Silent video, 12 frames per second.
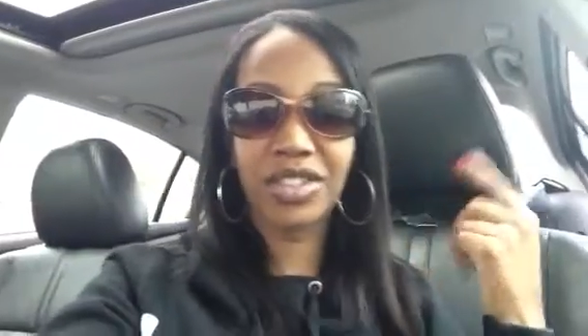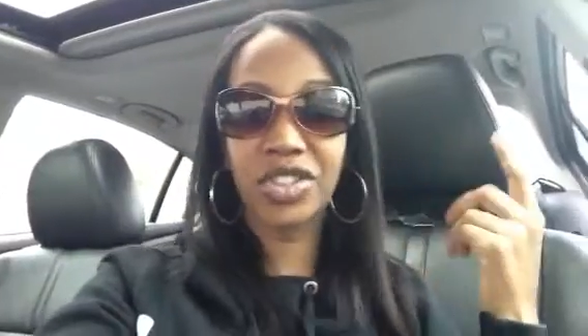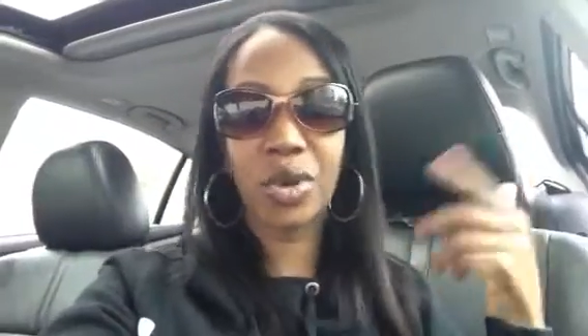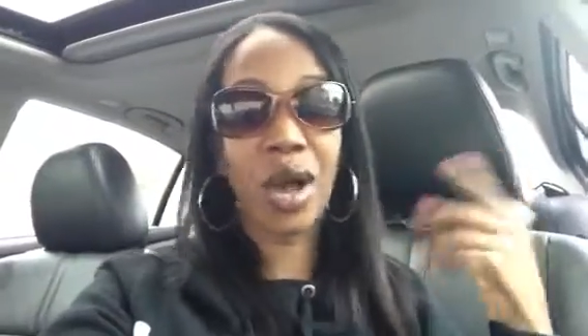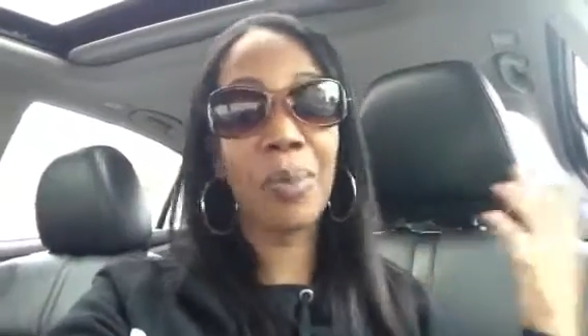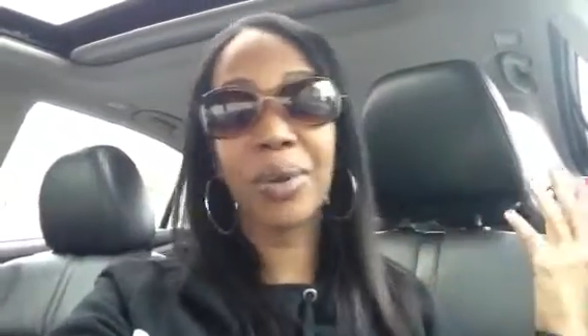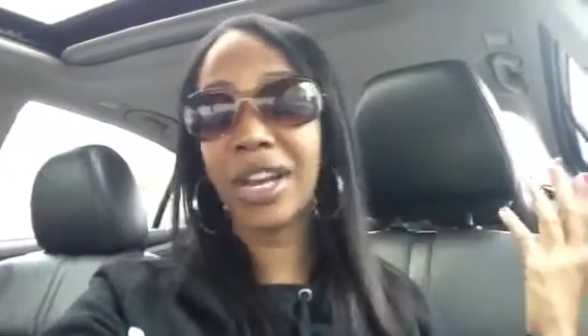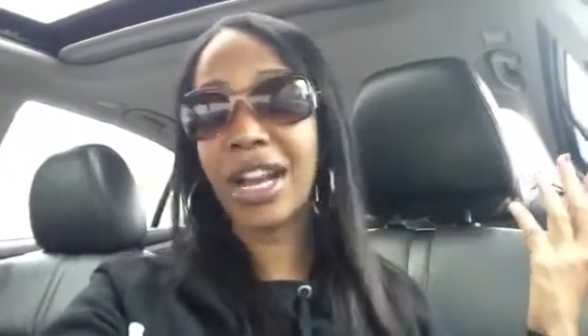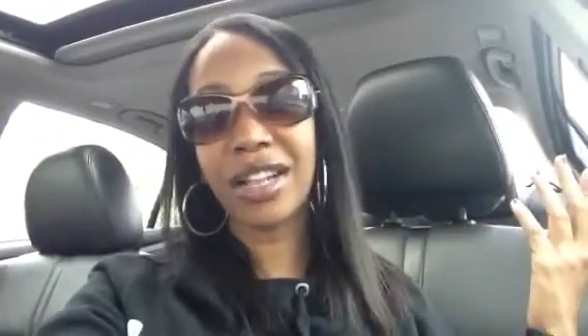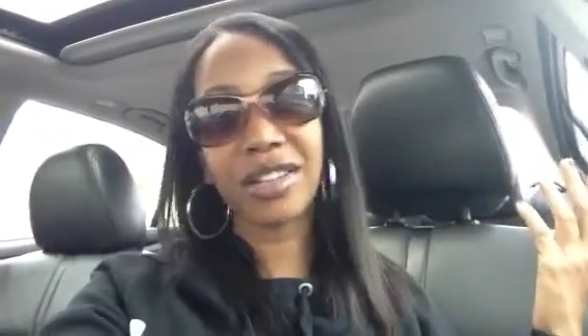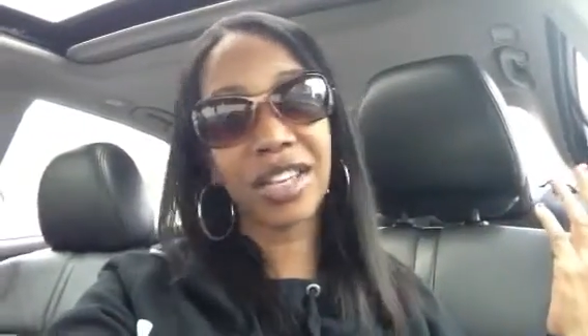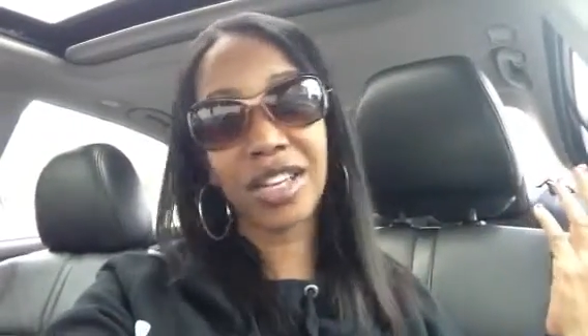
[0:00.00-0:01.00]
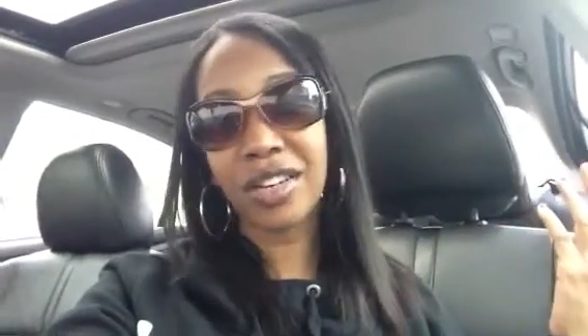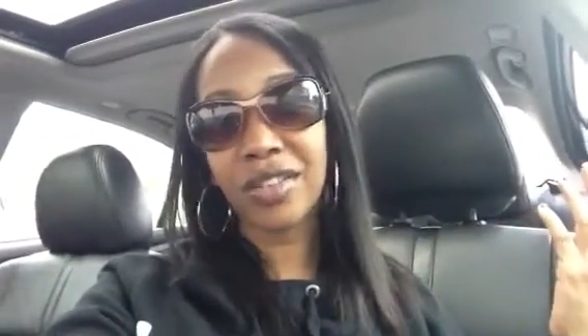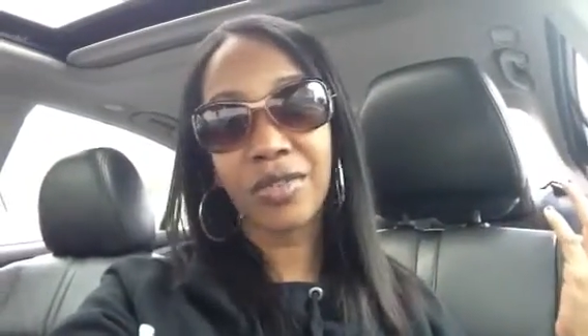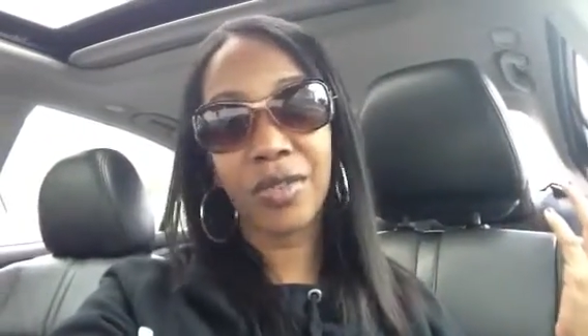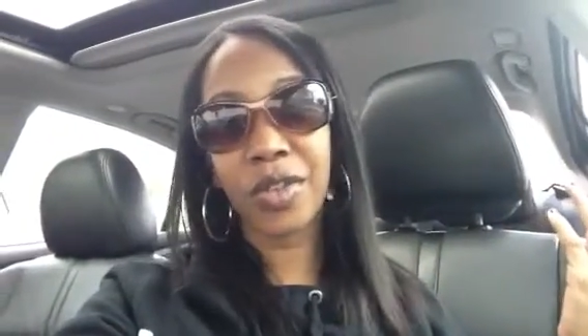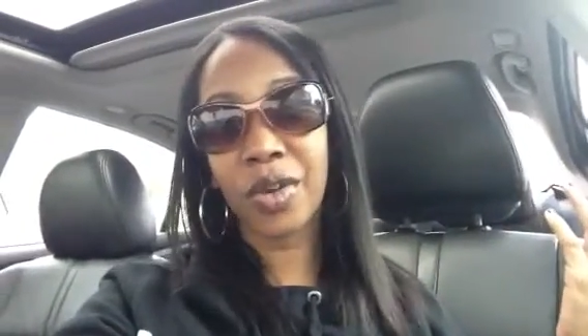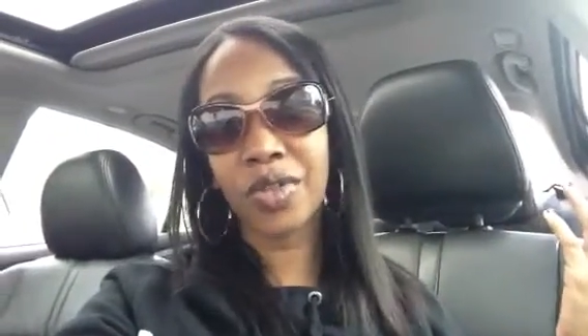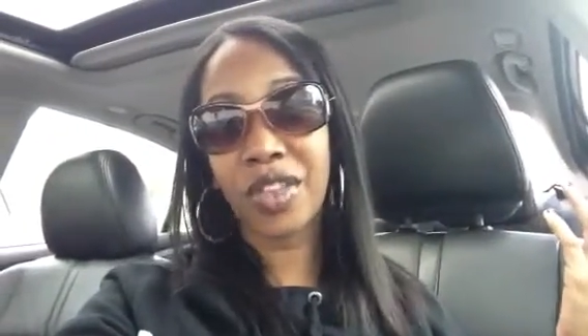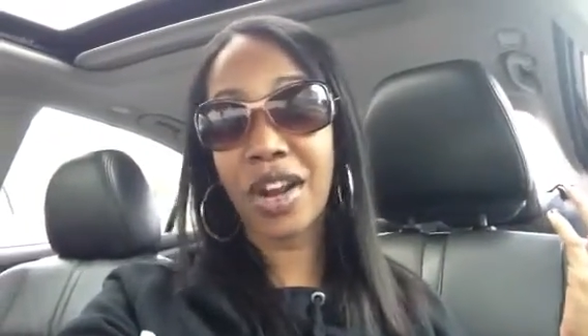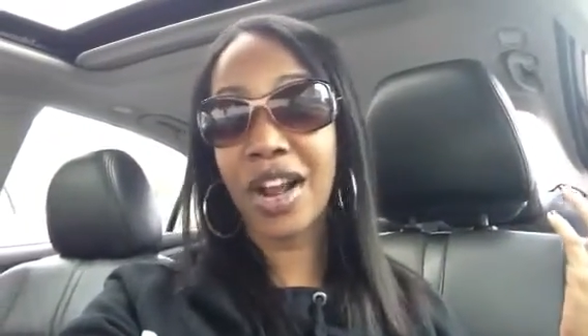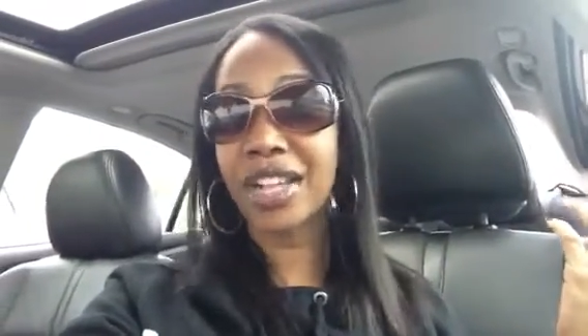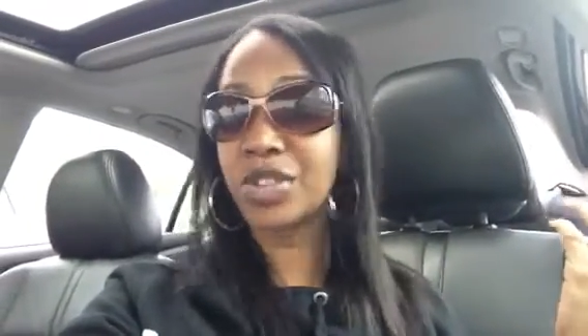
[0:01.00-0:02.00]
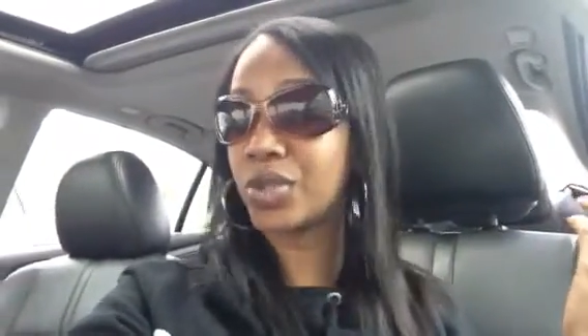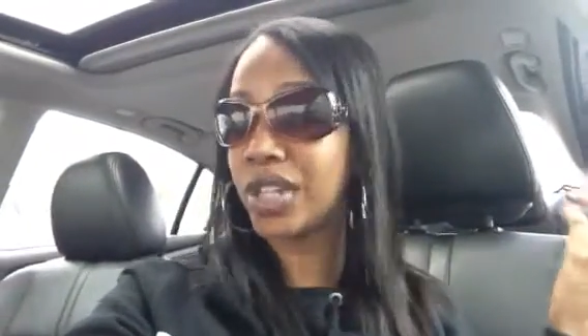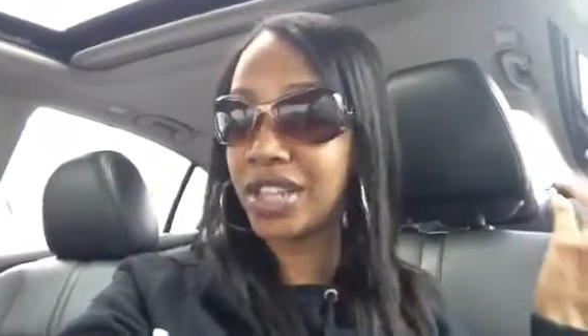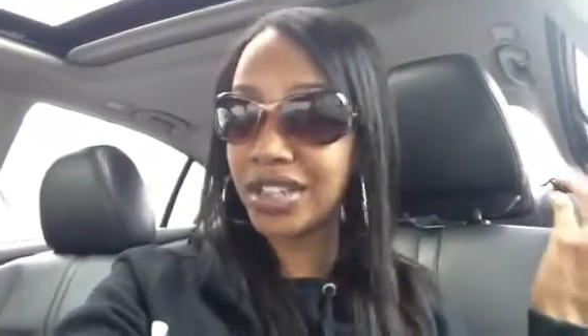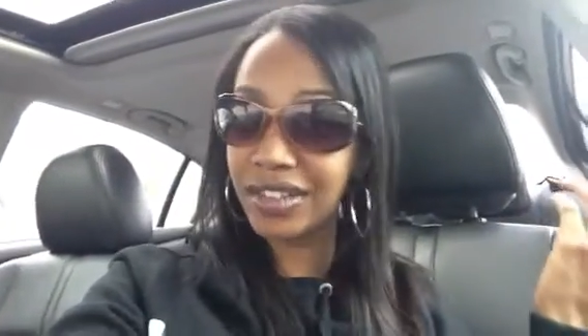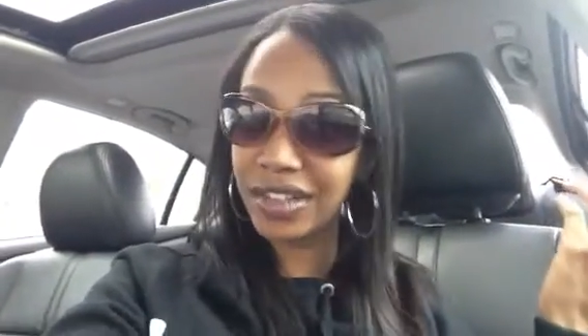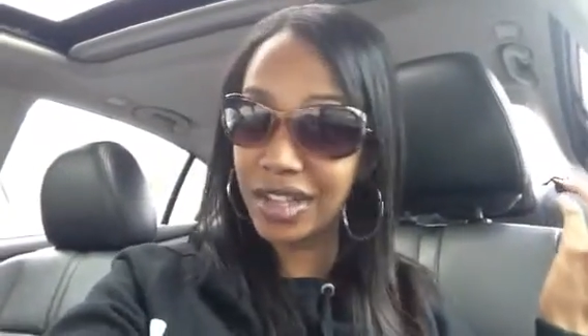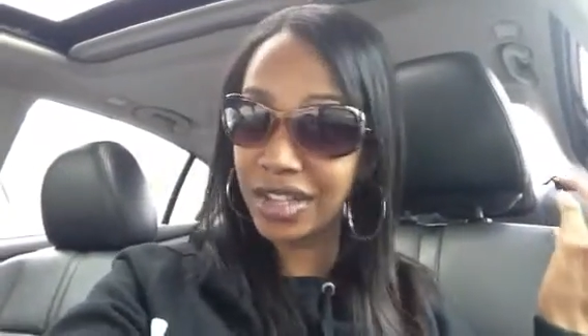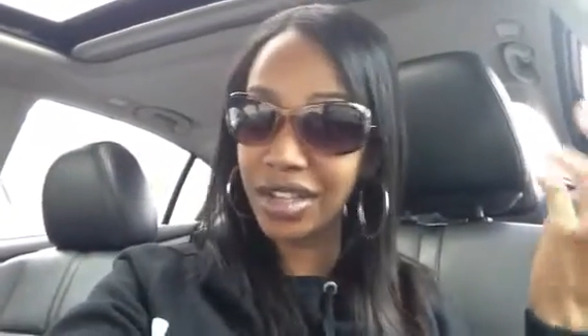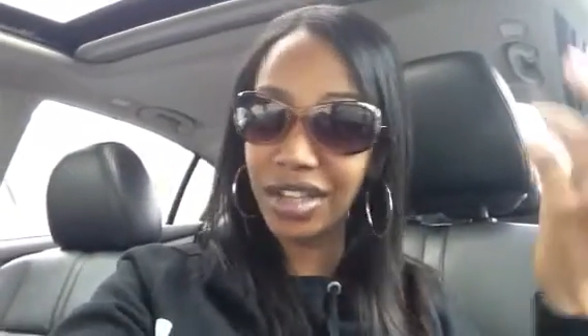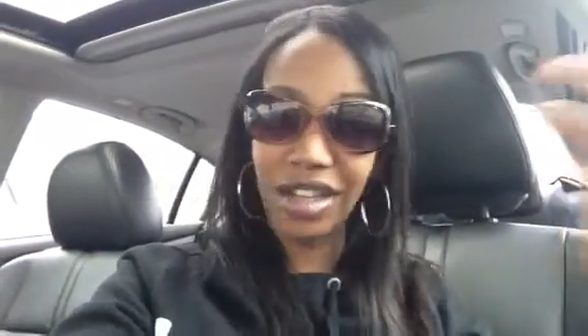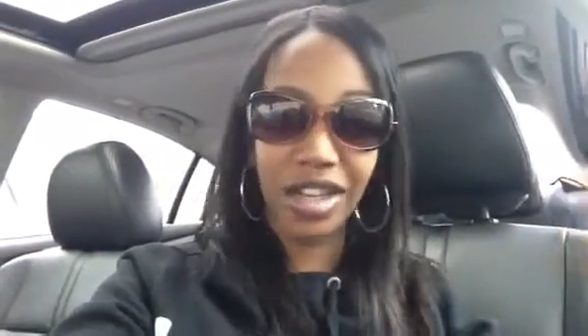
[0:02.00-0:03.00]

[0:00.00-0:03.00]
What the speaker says: So I'll put it out there for those that are actually listening.